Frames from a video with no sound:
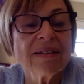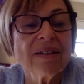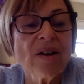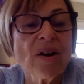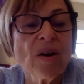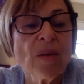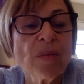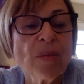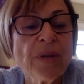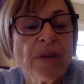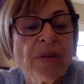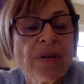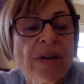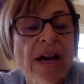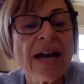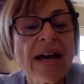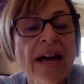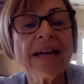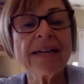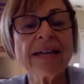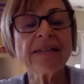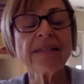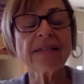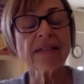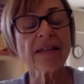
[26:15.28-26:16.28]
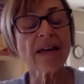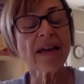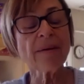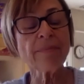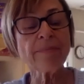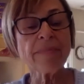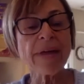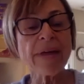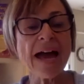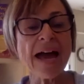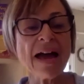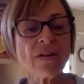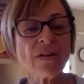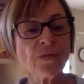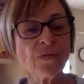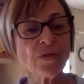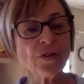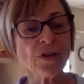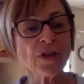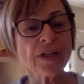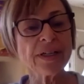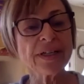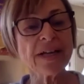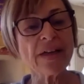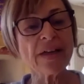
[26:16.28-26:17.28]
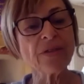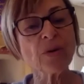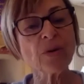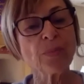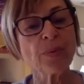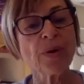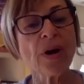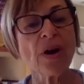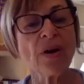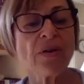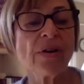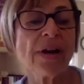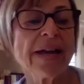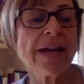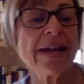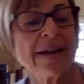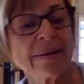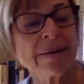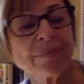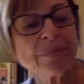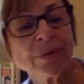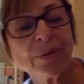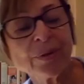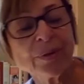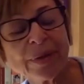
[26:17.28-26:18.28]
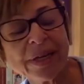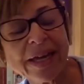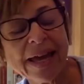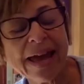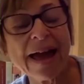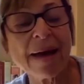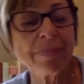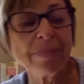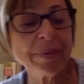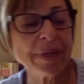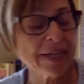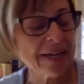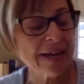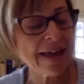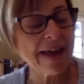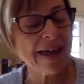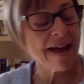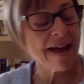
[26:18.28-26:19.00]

Hope you guys come back for another program. We'll be happy to